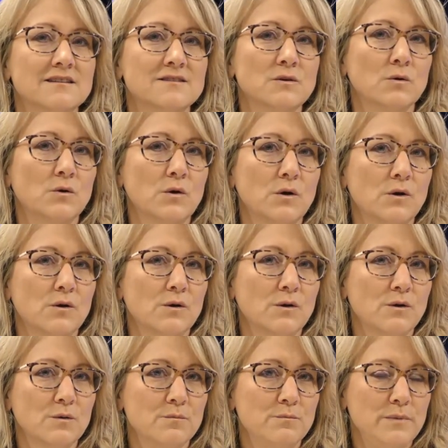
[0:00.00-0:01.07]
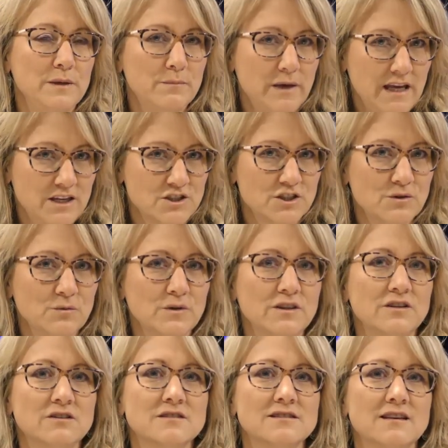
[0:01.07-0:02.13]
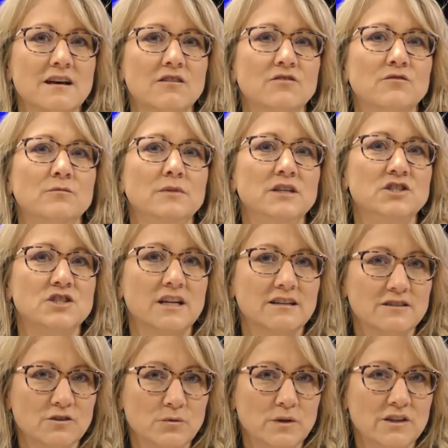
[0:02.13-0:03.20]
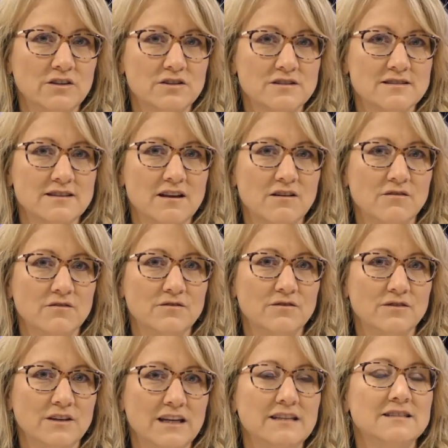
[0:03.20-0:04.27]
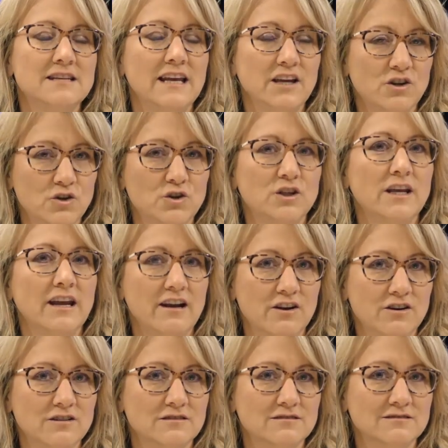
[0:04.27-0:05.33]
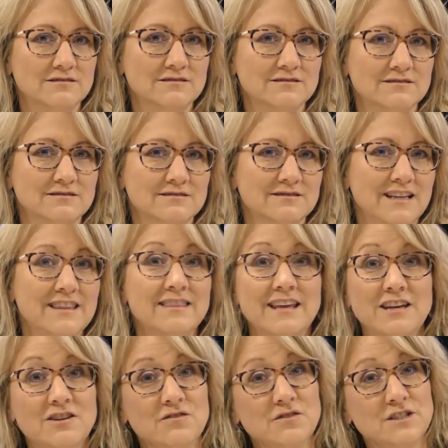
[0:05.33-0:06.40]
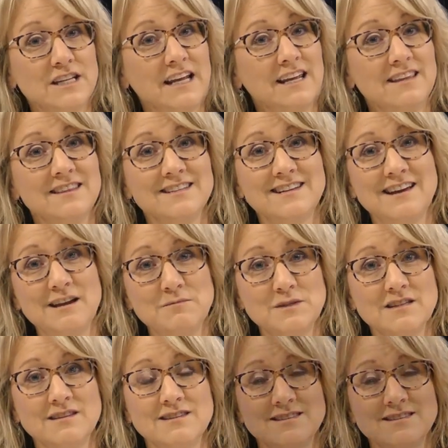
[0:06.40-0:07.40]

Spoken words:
So be patient with yourself, be gentle with yourself, and take good care. And thank you for taking the time to